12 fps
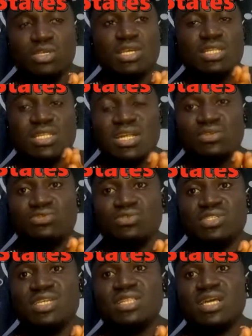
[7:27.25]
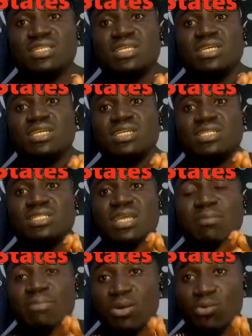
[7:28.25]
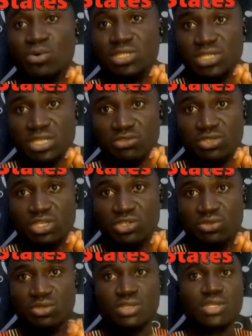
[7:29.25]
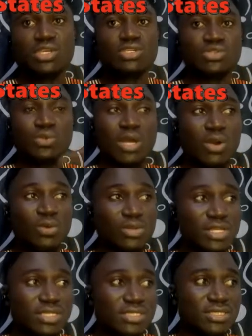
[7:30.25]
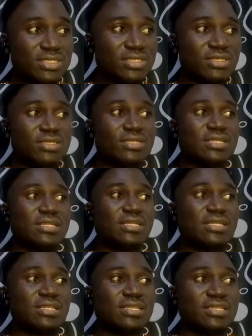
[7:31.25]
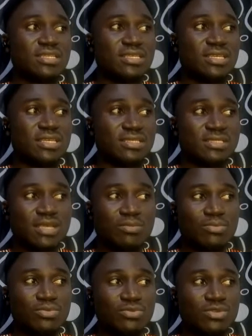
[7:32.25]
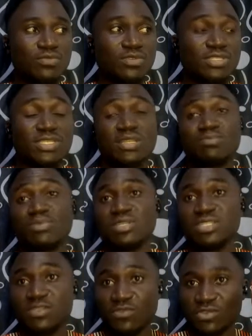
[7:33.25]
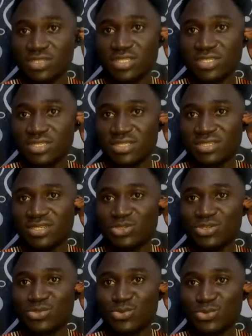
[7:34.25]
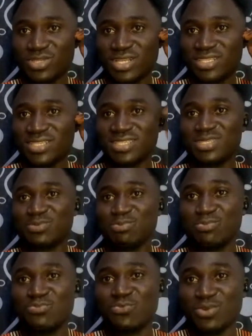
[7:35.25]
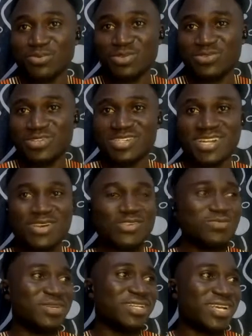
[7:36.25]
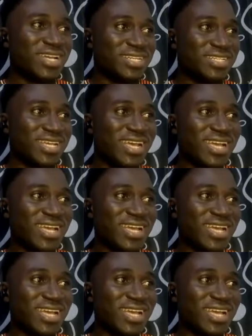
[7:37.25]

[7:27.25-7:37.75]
That is to say that they are backward in education. So I will list the examples of the state. Please, if your state is here, just know that it's from the federal government and